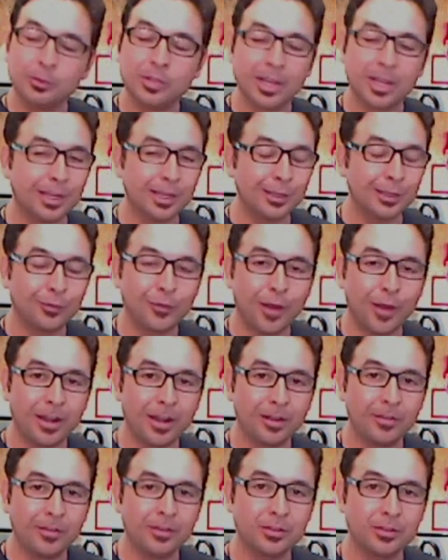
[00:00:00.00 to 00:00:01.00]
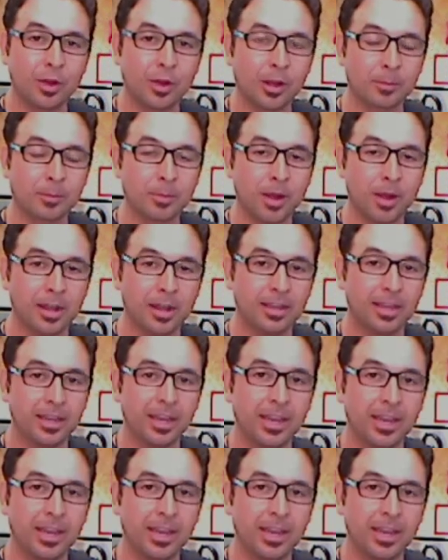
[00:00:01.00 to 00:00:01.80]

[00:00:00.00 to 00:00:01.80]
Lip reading: setting is fine on this crock pot,